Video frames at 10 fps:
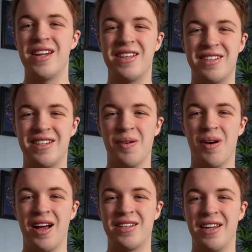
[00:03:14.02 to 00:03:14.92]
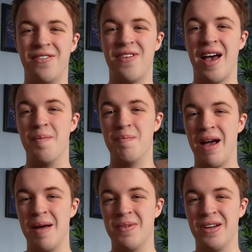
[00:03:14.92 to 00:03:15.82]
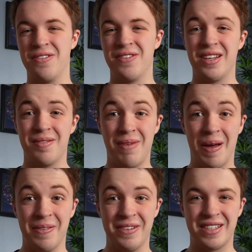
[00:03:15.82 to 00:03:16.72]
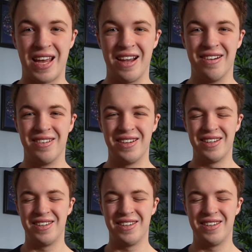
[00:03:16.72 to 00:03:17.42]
Did you see what I did there? Mammoth scale.